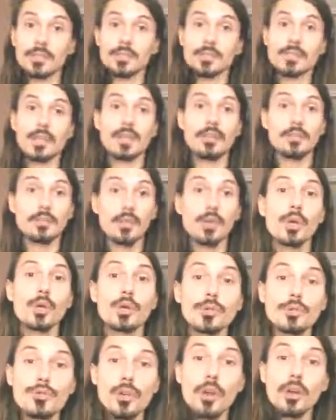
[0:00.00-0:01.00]
The sign
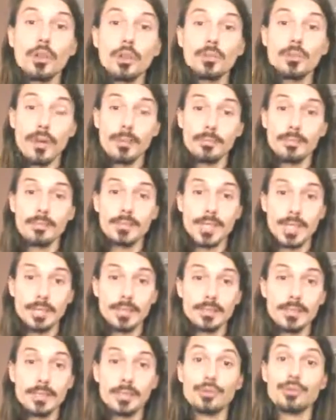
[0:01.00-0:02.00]
strongly
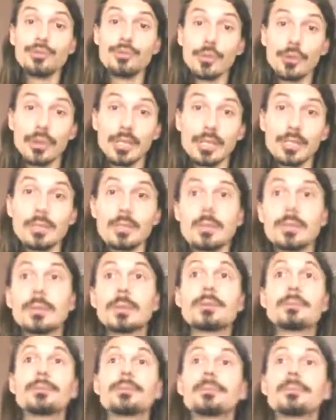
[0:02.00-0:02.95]
represents endurance.